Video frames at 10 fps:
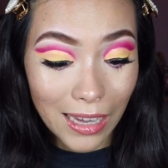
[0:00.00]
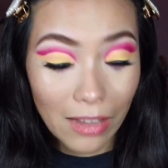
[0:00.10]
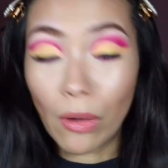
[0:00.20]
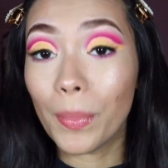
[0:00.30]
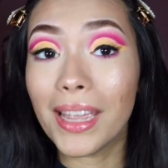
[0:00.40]

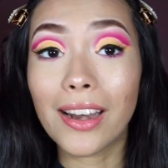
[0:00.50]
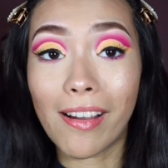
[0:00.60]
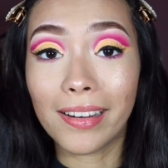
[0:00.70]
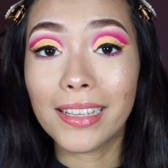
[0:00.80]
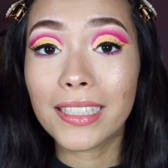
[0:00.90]
if I'm being
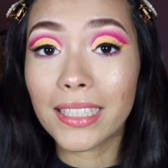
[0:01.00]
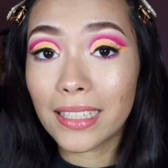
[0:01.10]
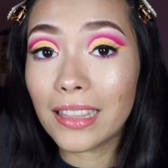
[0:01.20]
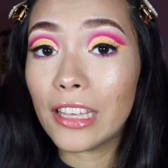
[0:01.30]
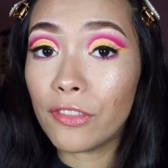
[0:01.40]

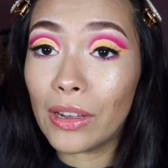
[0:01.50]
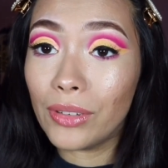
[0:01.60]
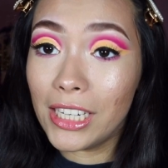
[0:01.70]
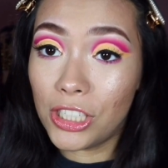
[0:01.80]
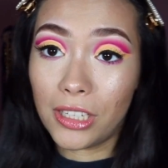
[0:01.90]
honest, the
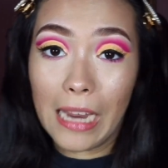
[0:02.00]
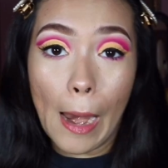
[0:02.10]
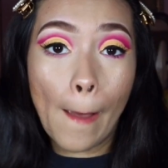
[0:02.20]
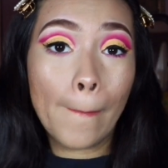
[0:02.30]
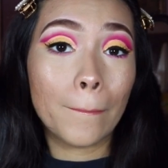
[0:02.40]
foundation,
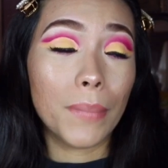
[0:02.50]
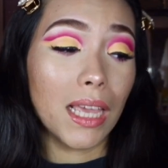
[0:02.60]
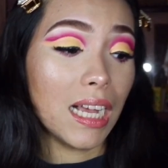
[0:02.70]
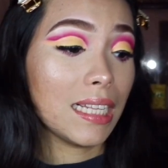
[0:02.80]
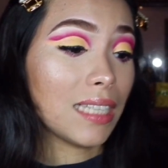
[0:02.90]

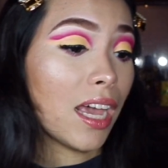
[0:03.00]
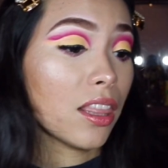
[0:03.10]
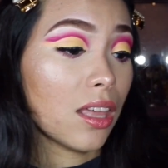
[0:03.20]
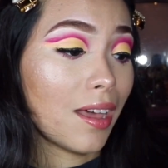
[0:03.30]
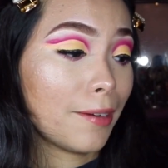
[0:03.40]
because I
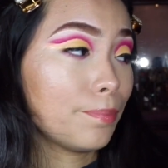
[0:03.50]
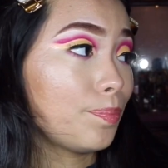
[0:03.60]
thought